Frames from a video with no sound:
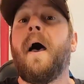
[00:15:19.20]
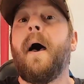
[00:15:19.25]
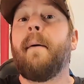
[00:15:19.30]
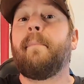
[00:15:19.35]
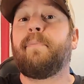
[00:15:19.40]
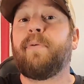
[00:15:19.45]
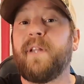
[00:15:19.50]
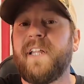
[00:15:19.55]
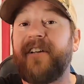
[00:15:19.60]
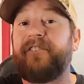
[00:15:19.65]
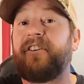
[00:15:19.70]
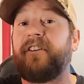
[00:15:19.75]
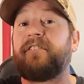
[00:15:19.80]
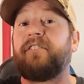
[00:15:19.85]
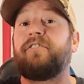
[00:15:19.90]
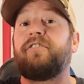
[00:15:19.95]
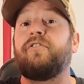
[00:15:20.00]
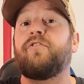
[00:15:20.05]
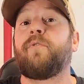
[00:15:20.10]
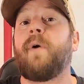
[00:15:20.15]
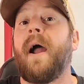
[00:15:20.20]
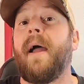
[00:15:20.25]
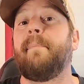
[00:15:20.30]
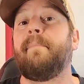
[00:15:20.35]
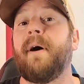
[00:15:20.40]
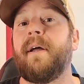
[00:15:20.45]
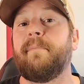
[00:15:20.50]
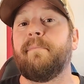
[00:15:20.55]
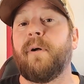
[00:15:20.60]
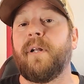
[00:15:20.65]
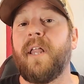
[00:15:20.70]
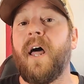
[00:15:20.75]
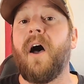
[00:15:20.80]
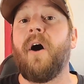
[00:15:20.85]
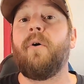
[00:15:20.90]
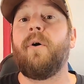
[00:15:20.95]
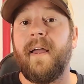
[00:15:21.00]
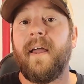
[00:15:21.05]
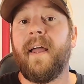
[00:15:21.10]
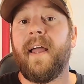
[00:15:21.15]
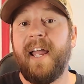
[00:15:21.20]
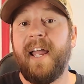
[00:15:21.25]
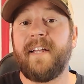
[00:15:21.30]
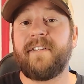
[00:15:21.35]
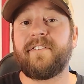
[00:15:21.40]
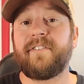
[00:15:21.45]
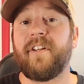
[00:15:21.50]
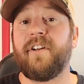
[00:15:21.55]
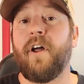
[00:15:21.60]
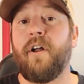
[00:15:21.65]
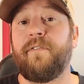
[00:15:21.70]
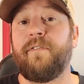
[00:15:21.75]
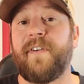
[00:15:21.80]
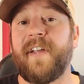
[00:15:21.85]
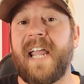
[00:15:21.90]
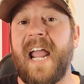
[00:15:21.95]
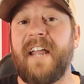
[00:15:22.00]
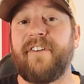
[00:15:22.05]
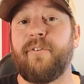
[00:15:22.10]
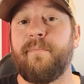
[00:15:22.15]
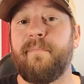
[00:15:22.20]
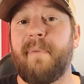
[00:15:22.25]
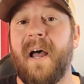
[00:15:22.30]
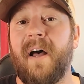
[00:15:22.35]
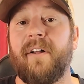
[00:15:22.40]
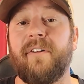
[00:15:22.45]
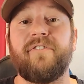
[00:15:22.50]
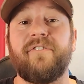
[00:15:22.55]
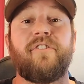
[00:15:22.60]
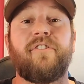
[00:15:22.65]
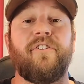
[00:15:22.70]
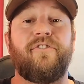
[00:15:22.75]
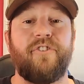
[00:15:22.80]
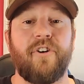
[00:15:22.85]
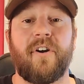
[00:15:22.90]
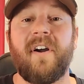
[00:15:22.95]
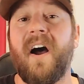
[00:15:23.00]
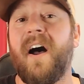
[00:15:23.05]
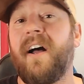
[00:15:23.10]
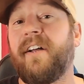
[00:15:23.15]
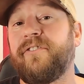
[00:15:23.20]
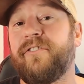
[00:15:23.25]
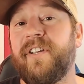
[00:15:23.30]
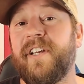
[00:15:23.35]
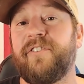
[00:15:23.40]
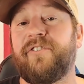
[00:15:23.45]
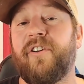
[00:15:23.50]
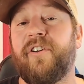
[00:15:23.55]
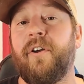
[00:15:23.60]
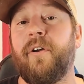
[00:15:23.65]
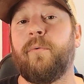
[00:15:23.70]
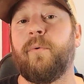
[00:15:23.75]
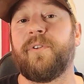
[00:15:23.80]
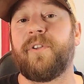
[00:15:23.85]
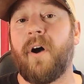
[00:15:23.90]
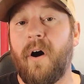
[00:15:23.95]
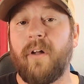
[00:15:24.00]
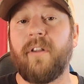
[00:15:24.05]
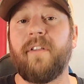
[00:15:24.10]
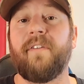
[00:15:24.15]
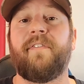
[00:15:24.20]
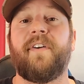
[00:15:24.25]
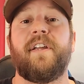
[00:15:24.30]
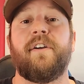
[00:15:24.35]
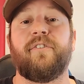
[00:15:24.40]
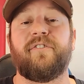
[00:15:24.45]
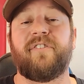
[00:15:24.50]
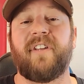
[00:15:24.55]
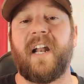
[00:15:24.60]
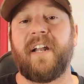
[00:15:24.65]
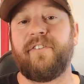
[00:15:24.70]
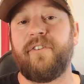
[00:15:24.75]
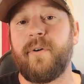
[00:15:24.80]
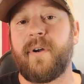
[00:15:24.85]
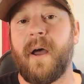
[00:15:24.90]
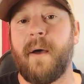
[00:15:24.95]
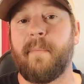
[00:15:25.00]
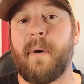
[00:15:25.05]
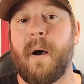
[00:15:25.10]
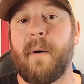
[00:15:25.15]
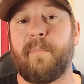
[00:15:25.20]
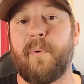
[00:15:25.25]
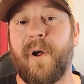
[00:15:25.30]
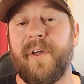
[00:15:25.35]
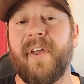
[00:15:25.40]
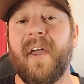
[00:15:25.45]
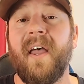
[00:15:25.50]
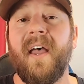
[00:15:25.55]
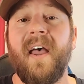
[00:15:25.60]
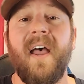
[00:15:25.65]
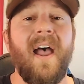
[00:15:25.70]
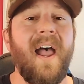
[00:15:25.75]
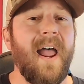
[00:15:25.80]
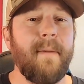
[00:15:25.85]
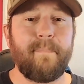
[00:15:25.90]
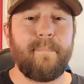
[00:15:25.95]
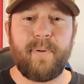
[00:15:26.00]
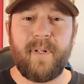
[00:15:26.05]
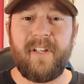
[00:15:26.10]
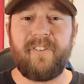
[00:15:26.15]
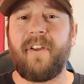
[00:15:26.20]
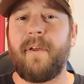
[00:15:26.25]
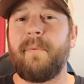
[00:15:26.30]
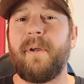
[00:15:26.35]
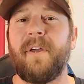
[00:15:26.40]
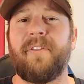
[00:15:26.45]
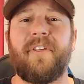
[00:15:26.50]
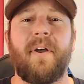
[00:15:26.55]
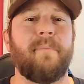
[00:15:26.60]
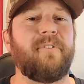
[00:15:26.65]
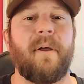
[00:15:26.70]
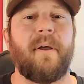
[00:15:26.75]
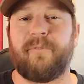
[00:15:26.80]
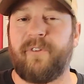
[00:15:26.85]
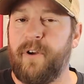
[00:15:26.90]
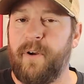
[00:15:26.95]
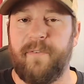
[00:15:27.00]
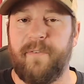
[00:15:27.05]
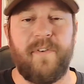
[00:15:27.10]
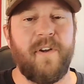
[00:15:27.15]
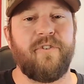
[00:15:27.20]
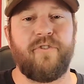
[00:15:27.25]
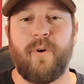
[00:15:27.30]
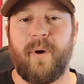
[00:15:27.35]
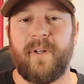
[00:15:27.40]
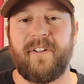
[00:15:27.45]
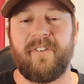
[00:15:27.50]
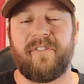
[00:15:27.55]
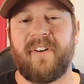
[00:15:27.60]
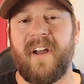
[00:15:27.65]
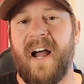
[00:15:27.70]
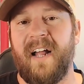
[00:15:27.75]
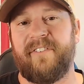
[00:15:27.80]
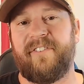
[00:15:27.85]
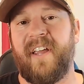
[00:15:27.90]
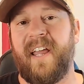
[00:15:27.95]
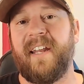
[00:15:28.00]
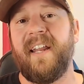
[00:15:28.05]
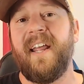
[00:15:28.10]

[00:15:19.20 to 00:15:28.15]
please hit the subscribe button below, hit the notification bell so that you're constantly in tune with all the videos that I do come up with, and please give me a thumbs up too if you enjoyed this content.